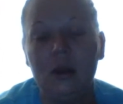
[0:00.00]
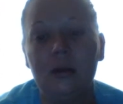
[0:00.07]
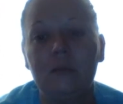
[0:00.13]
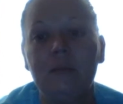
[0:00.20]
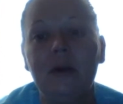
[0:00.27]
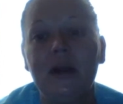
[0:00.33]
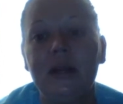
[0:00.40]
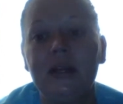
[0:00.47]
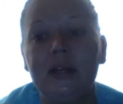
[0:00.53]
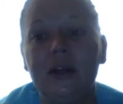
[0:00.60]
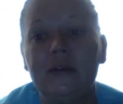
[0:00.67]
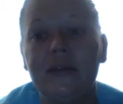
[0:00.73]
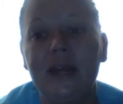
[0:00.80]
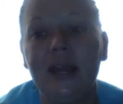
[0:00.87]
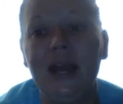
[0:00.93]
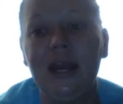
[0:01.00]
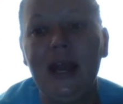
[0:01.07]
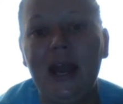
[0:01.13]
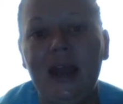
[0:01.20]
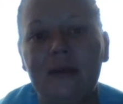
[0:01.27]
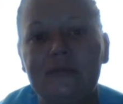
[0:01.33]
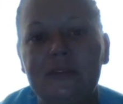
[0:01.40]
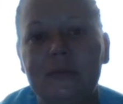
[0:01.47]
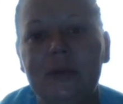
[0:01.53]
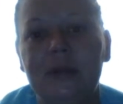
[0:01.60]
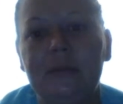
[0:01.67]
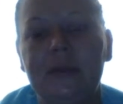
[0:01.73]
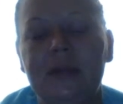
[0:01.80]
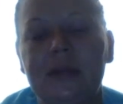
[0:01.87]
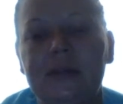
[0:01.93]
But, they kind of have to be
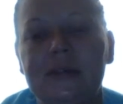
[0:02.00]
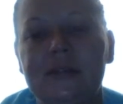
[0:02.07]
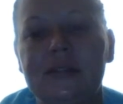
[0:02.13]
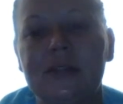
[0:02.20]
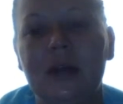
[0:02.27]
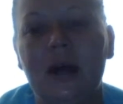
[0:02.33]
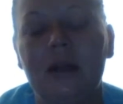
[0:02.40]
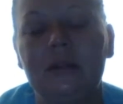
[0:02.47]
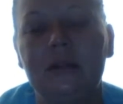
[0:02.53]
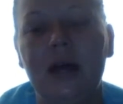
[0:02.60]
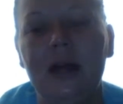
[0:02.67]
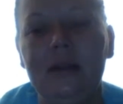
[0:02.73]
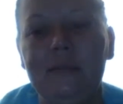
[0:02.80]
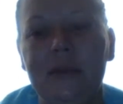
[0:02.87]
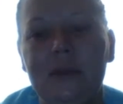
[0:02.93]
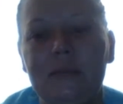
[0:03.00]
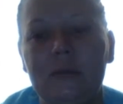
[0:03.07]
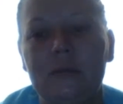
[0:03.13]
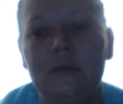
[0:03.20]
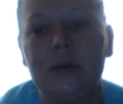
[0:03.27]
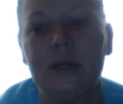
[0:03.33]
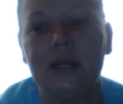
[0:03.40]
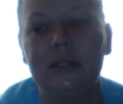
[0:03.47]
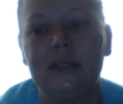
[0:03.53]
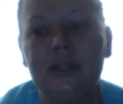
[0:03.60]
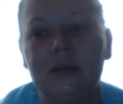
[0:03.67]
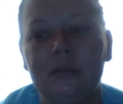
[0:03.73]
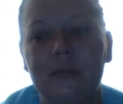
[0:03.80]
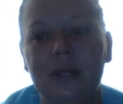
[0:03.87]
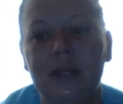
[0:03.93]
because a lot of people will get
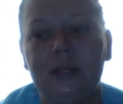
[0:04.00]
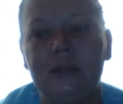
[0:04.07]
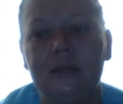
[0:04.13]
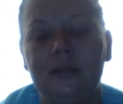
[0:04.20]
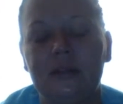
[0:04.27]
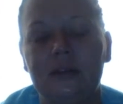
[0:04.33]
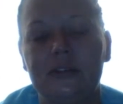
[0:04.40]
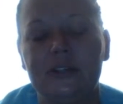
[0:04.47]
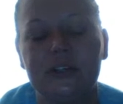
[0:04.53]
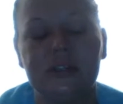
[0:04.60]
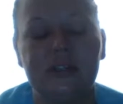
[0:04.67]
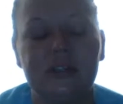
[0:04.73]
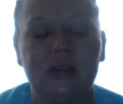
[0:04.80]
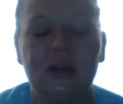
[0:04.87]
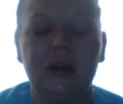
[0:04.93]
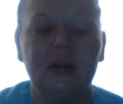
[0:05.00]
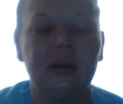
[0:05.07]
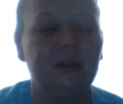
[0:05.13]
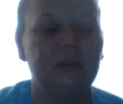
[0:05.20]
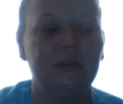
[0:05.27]
them and they're just not.